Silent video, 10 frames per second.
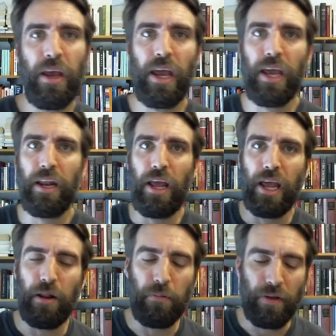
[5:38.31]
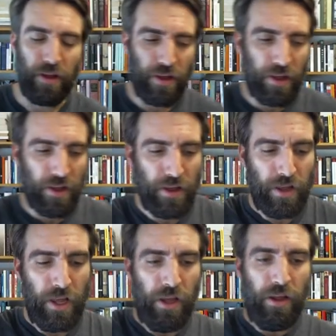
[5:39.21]
And, and
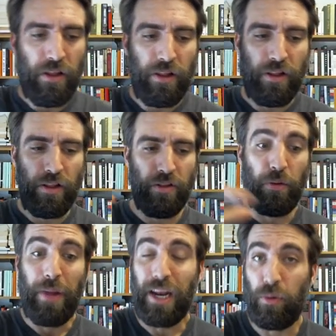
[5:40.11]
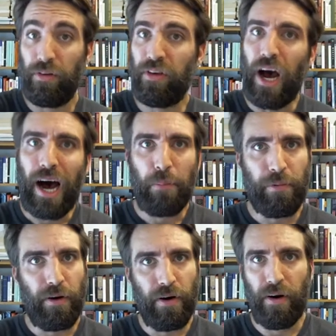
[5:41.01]
the remainder was
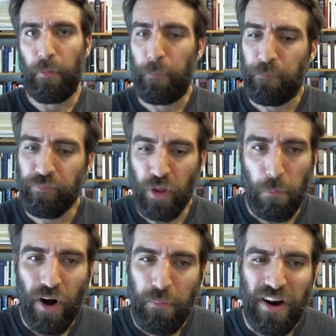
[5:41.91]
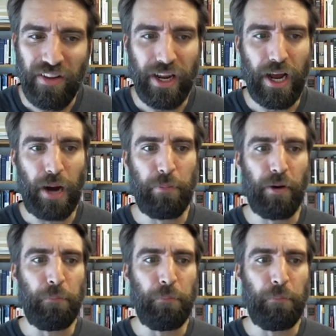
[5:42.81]
copper, primarily copper.